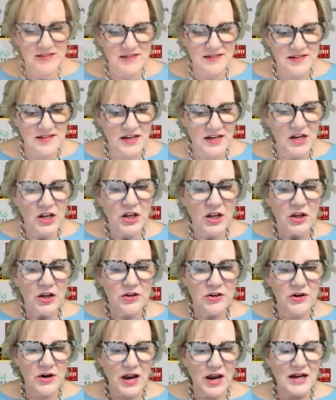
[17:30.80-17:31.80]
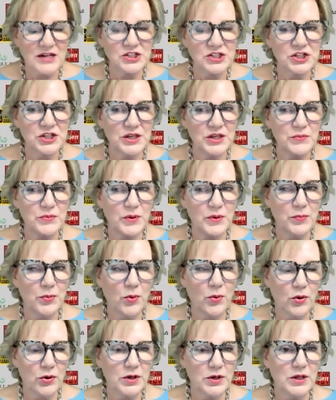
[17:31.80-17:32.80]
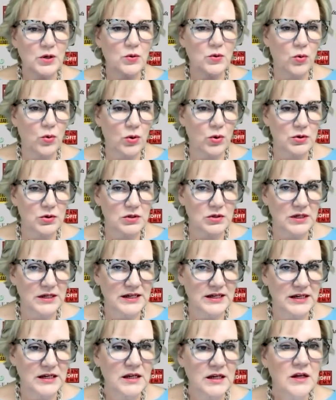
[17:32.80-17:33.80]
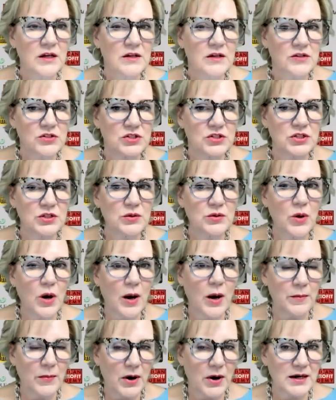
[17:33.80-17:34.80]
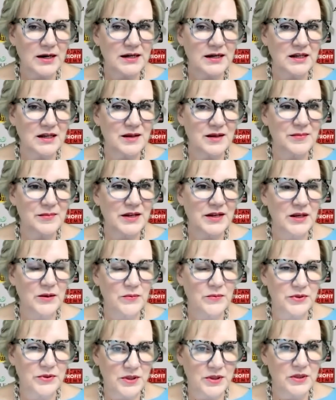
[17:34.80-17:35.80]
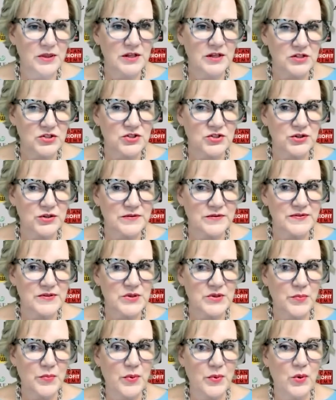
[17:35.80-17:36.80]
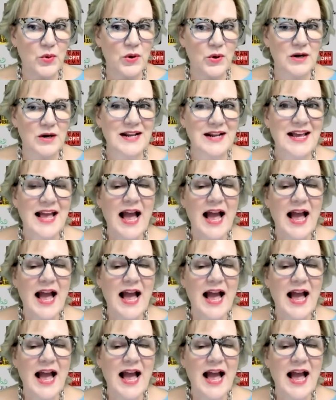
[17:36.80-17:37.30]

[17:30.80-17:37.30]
is that you're actually reporting quarterly to a marketing committee within, that serves the board.